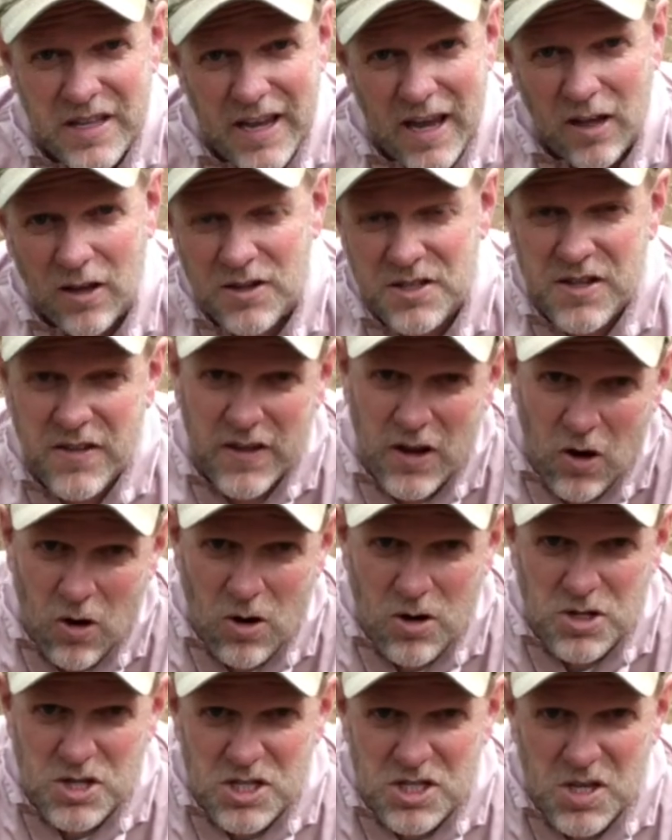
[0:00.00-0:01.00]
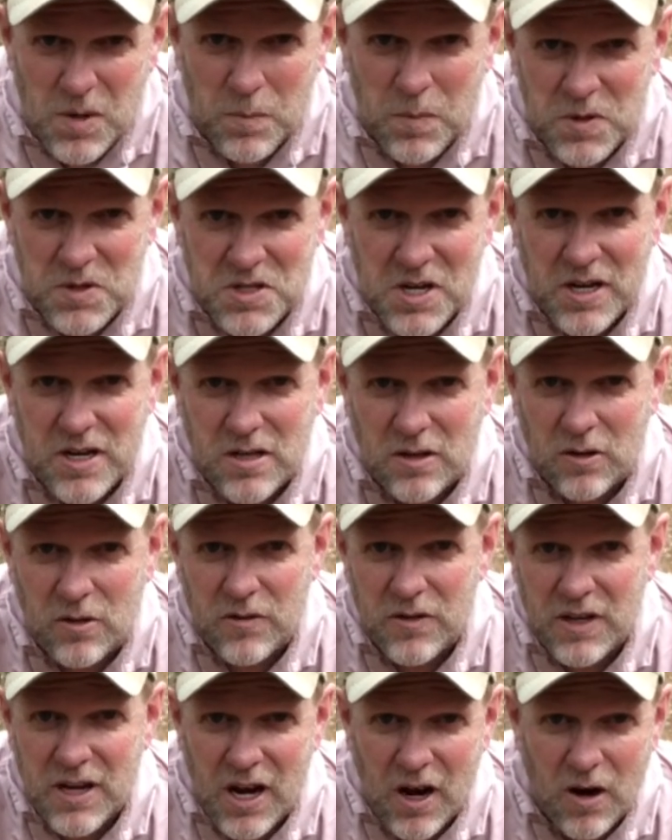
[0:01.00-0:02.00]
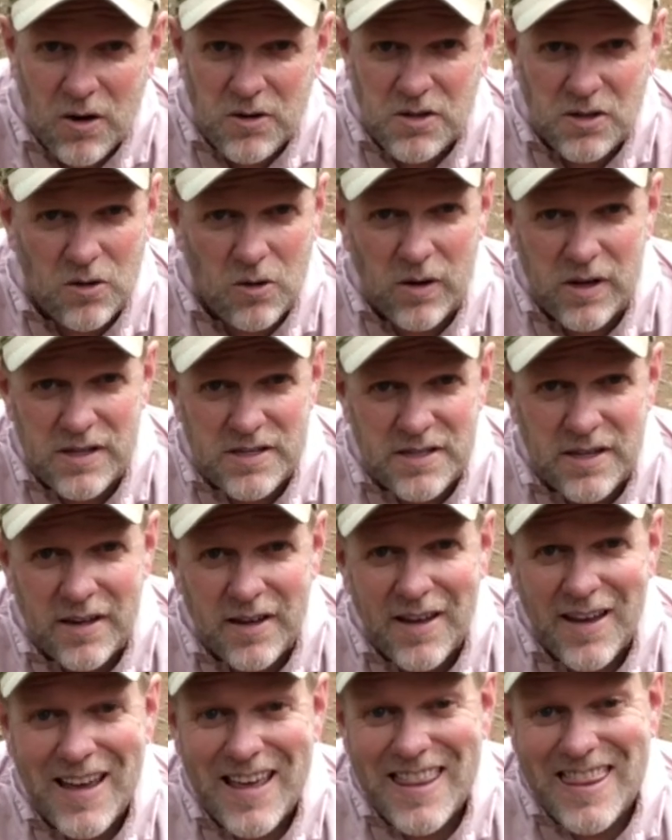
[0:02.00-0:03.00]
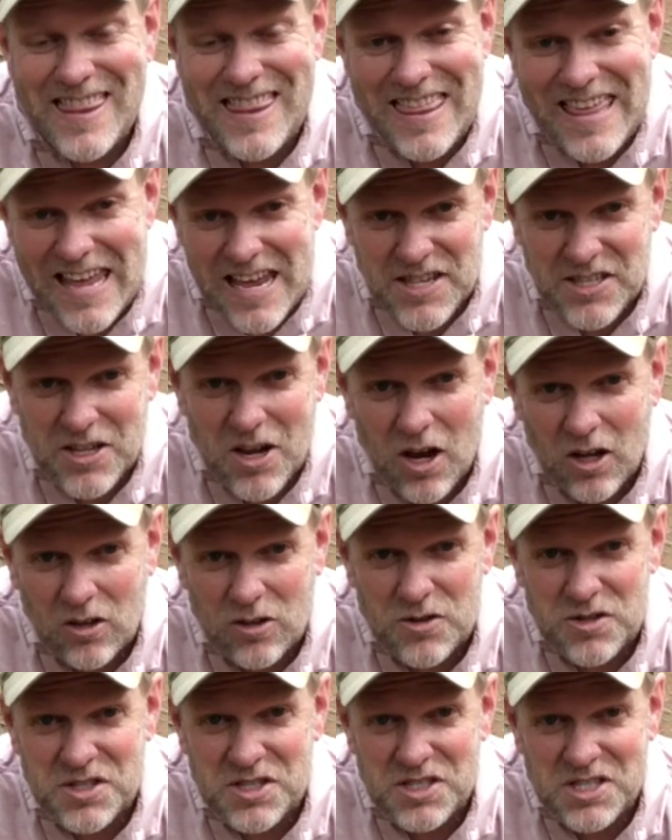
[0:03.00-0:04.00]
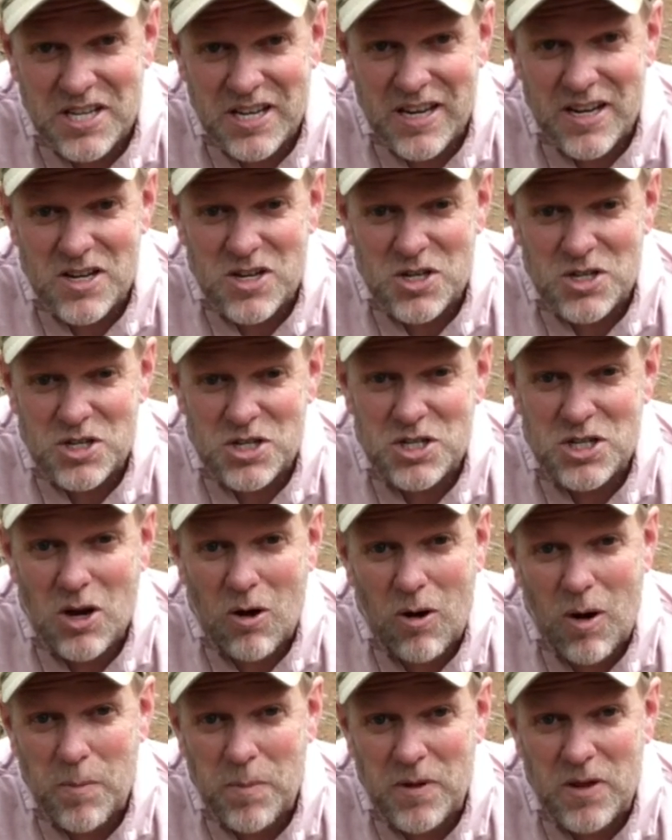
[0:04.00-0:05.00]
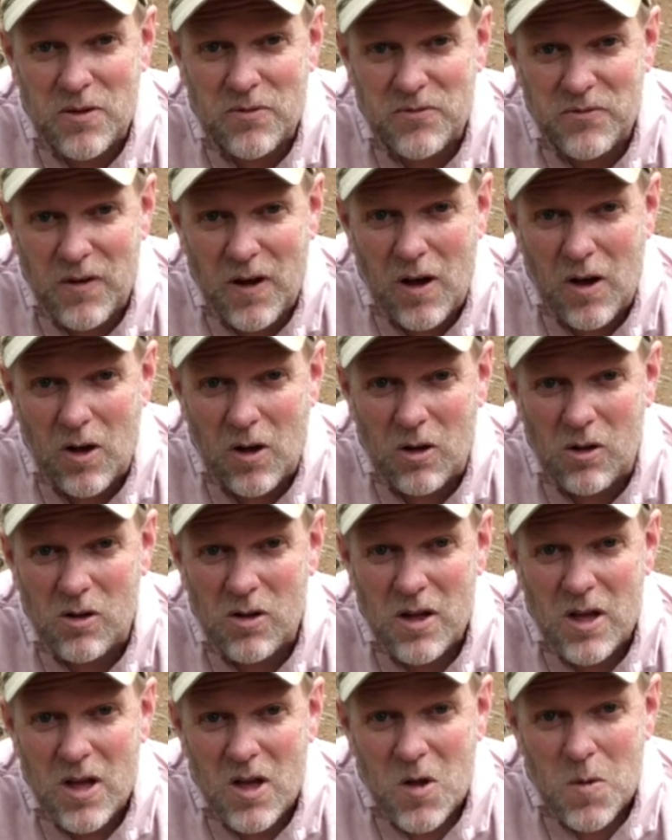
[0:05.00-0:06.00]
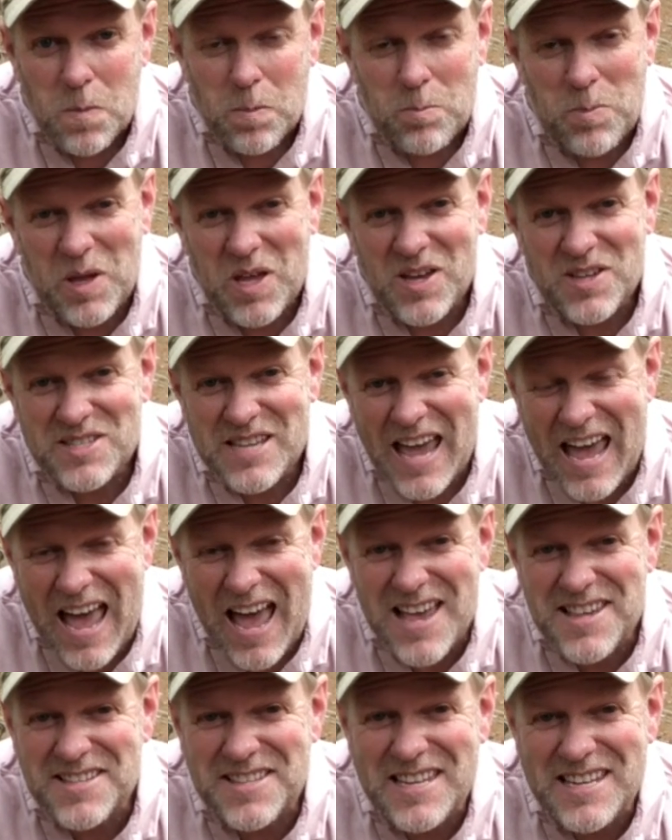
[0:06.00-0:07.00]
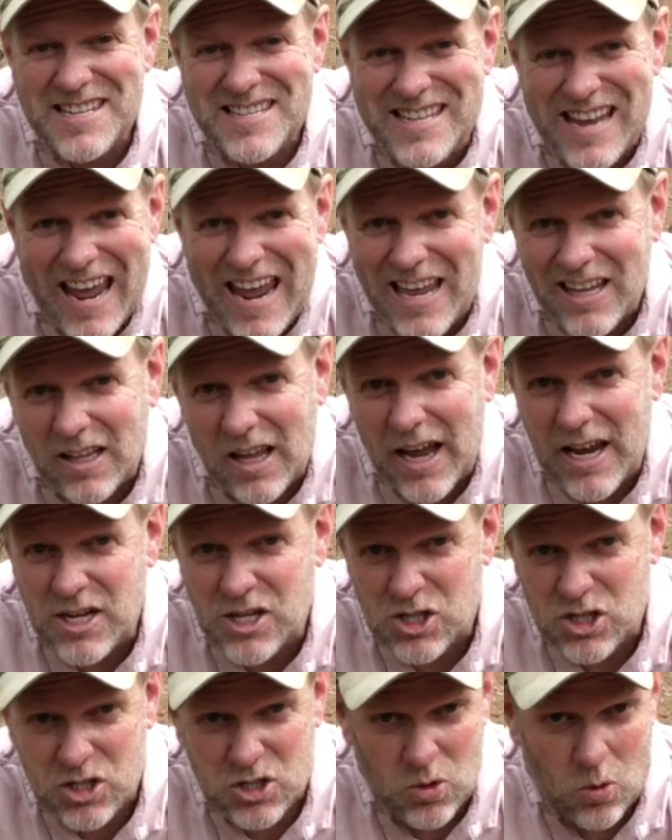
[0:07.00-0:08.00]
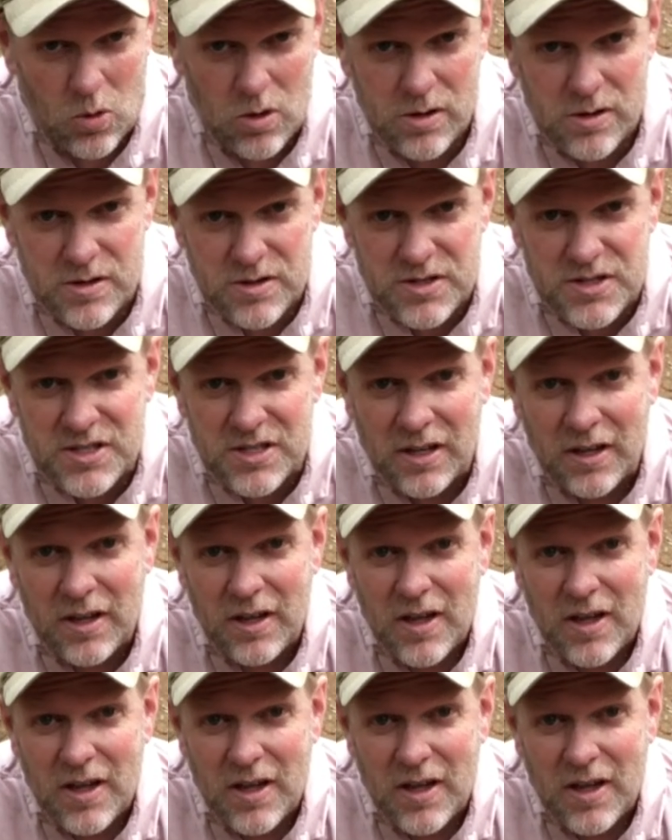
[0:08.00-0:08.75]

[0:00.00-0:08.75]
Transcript: yellows and the oranges in particular, the carotenoids, these colors tend to show up in the fall because as the daylight shortens,